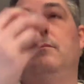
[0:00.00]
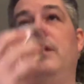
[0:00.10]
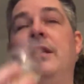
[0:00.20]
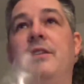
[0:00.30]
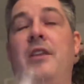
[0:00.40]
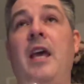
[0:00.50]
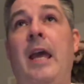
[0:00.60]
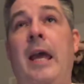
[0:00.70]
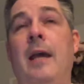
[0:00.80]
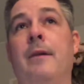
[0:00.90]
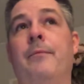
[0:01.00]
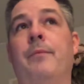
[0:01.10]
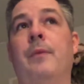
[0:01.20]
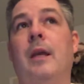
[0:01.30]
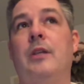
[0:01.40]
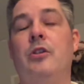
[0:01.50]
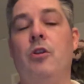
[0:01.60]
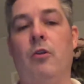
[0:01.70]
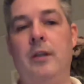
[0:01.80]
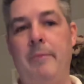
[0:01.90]
it's there, it's
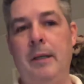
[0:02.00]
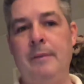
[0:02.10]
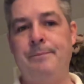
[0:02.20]
not nipping.